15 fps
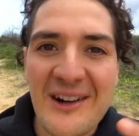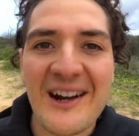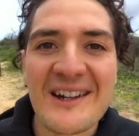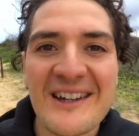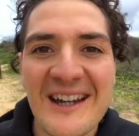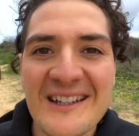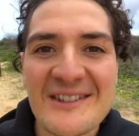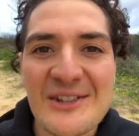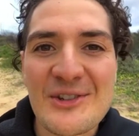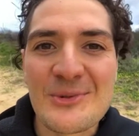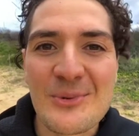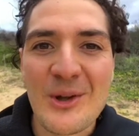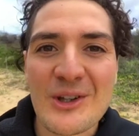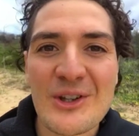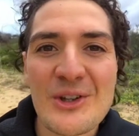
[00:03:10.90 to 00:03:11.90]
okay to
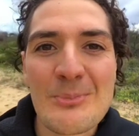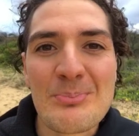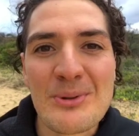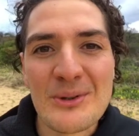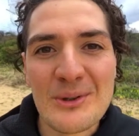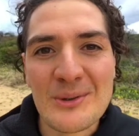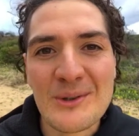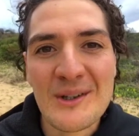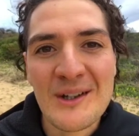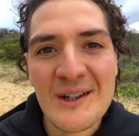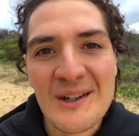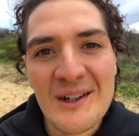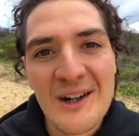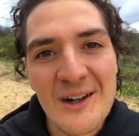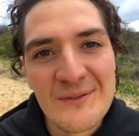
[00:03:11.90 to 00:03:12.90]
swallow the pill
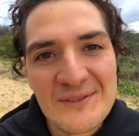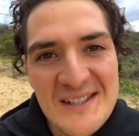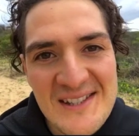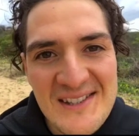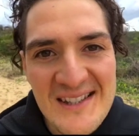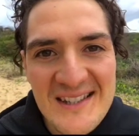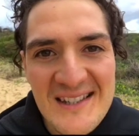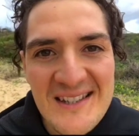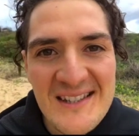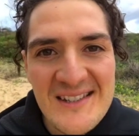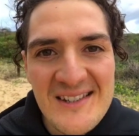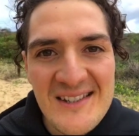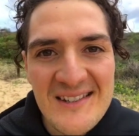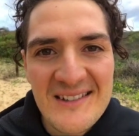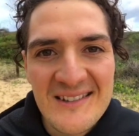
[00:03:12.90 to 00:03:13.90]
of
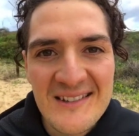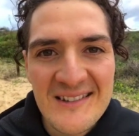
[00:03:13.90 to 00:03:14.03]
disease.